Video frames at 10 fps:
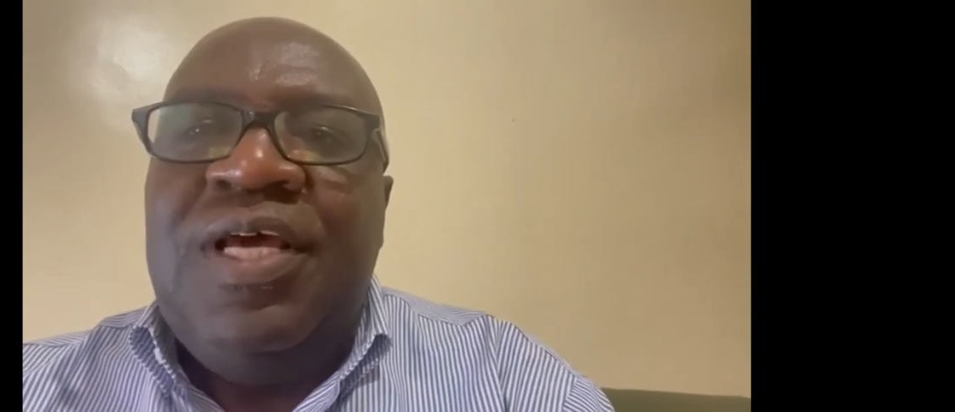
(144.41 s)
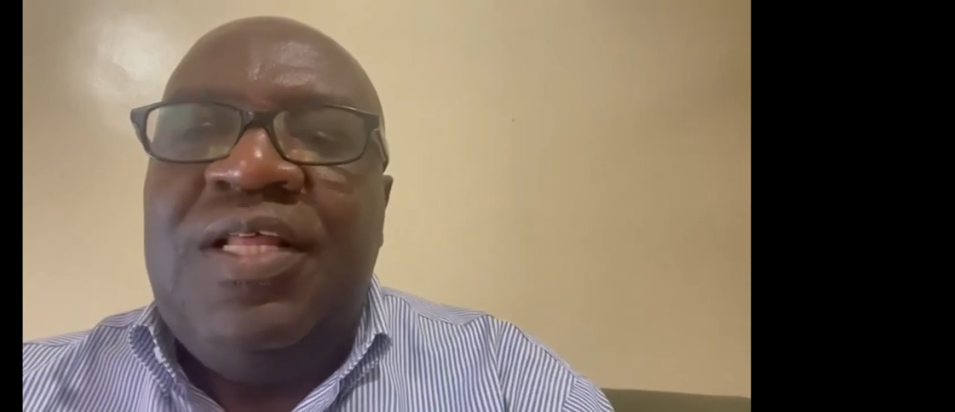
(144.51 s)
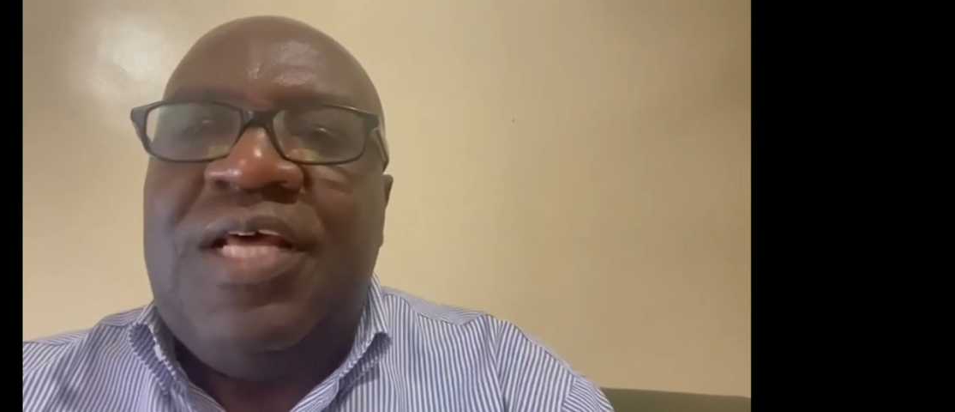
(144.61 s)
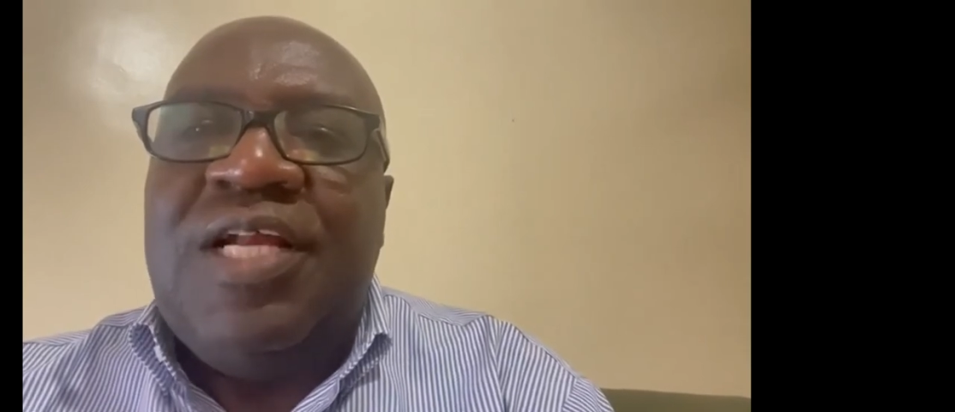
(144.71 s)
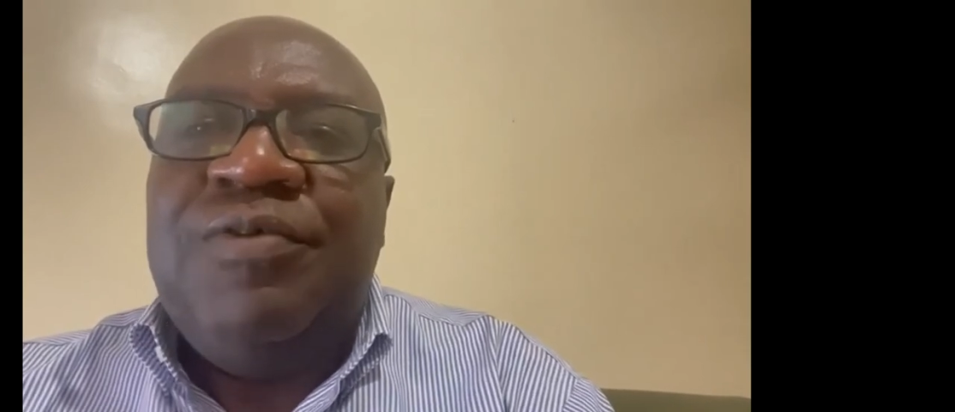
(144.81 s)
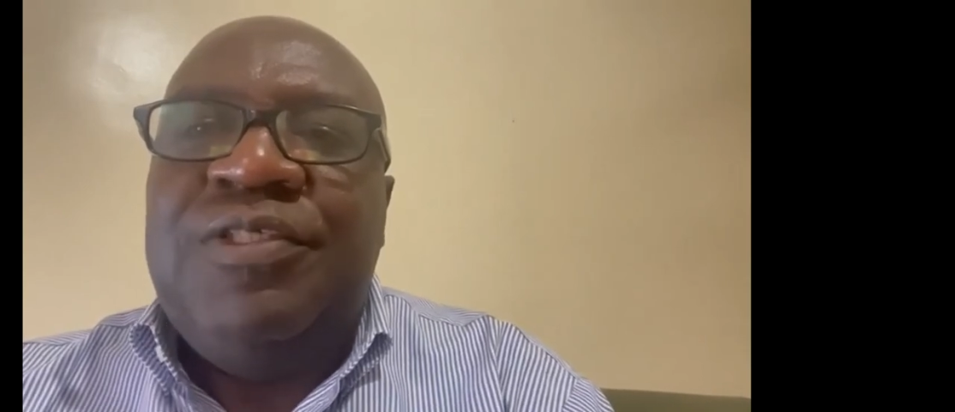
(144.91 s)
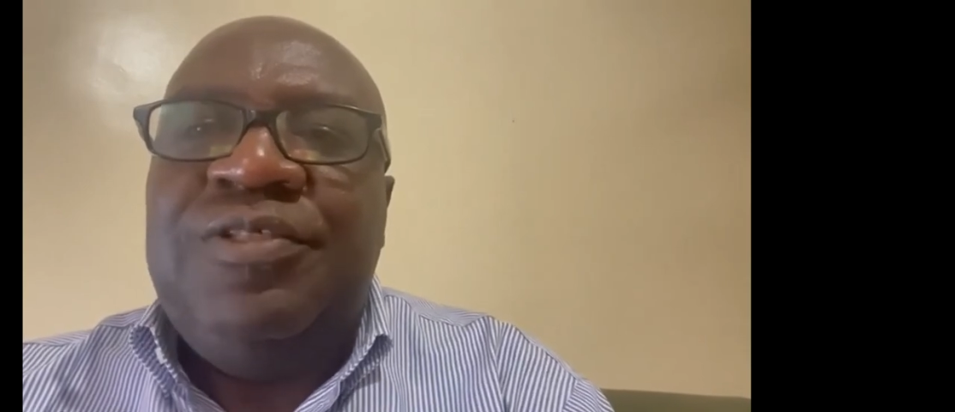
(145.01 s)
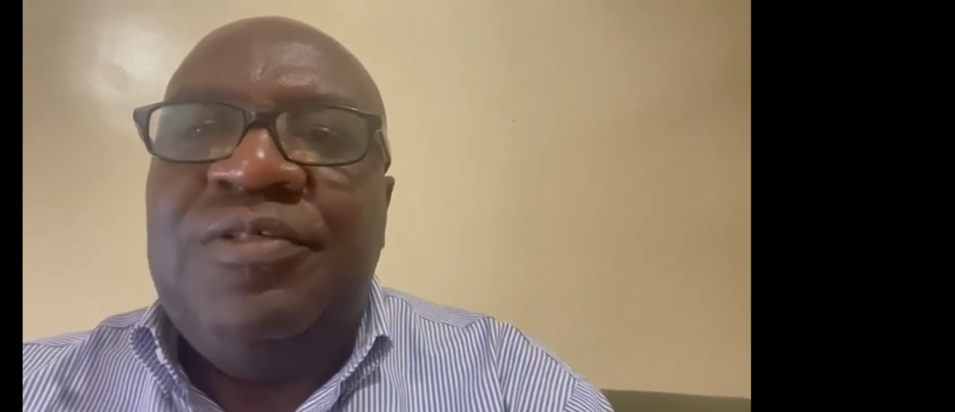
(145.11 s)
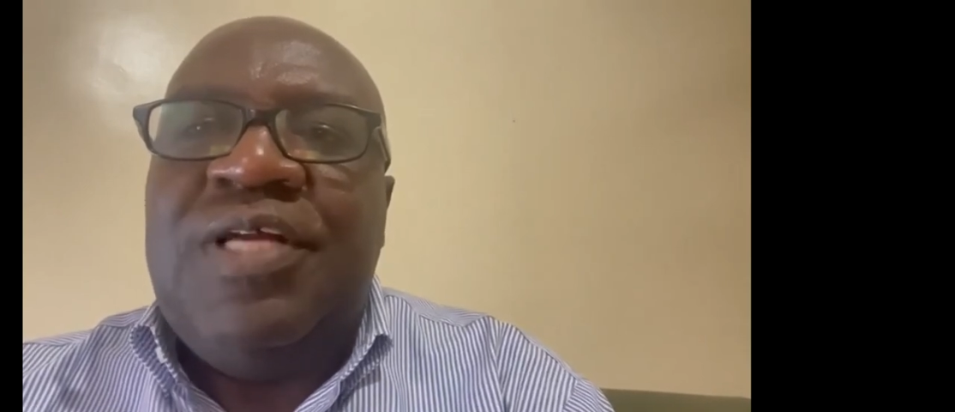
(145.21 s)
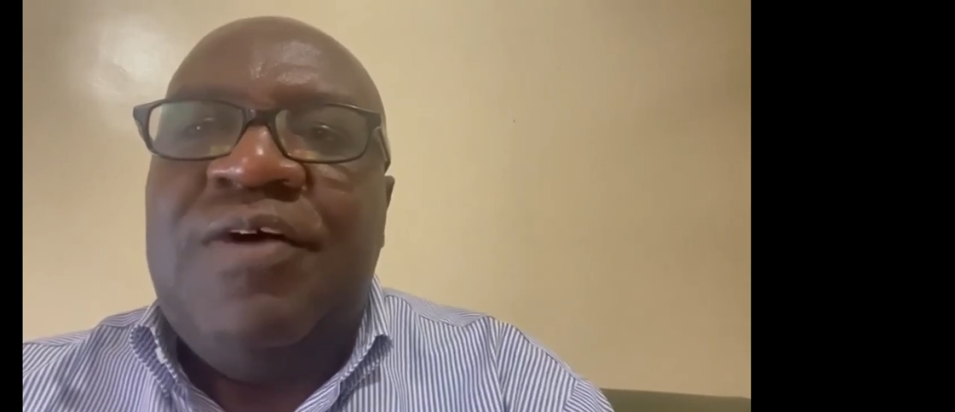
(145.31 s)
and that we
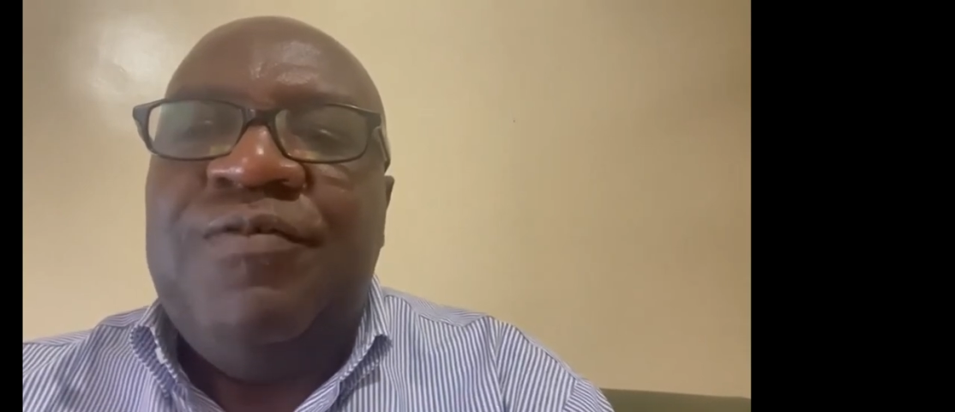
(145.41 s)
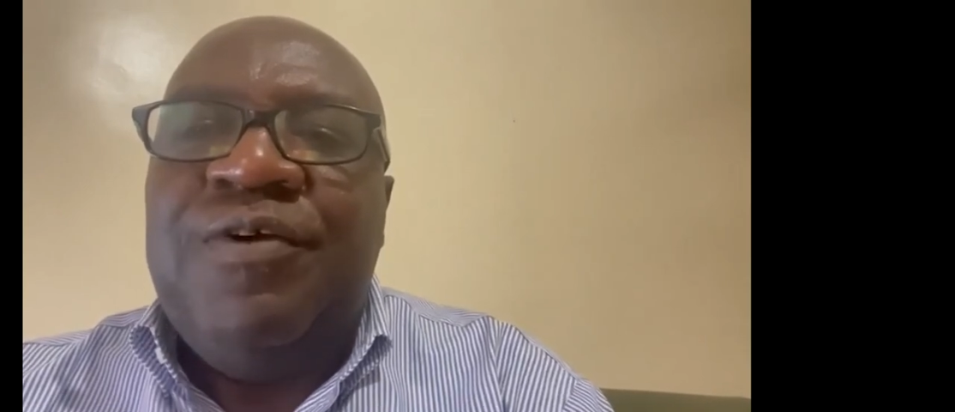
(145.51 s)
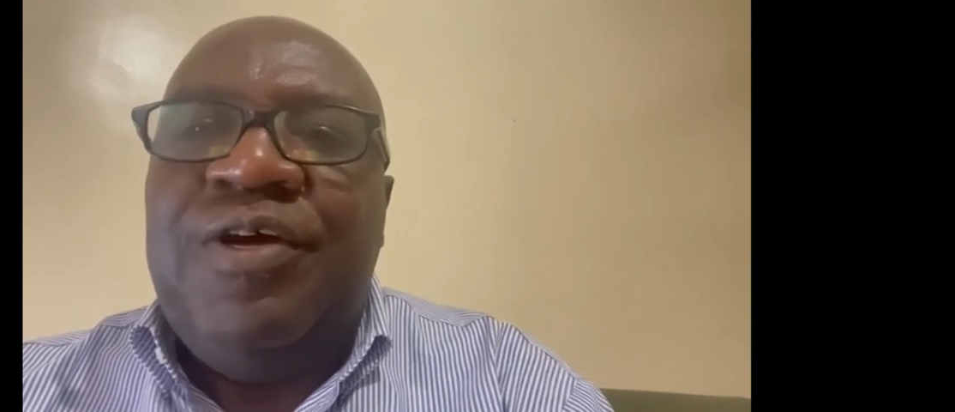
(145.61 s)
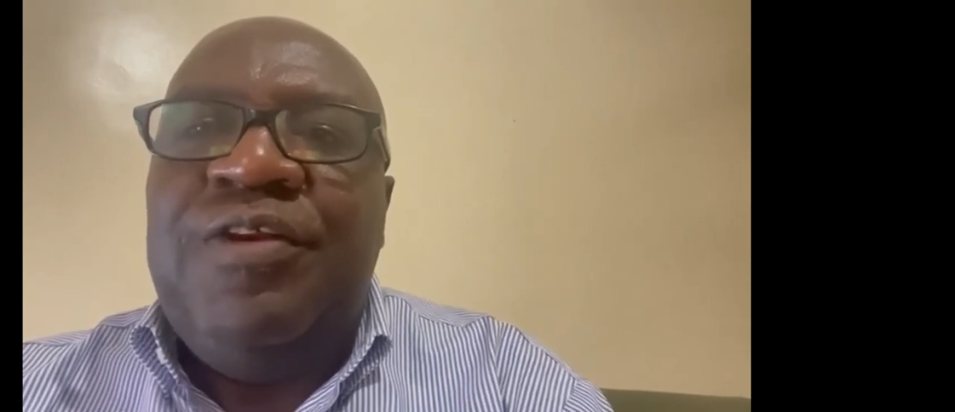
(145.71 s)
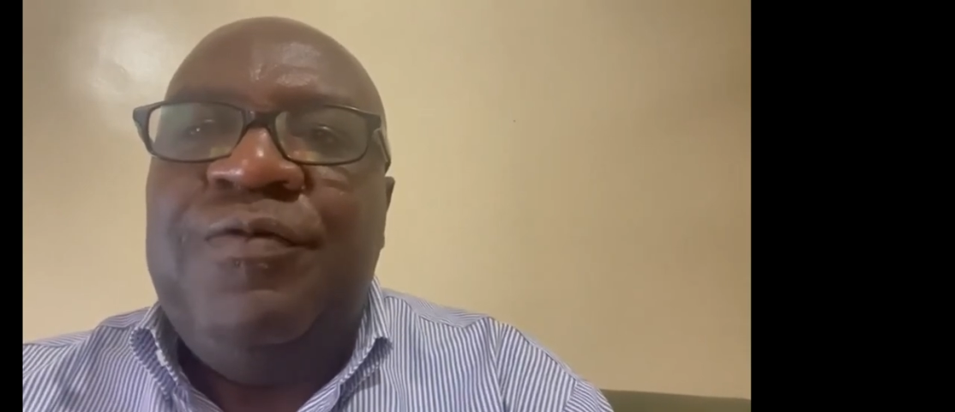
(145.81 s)
should avoid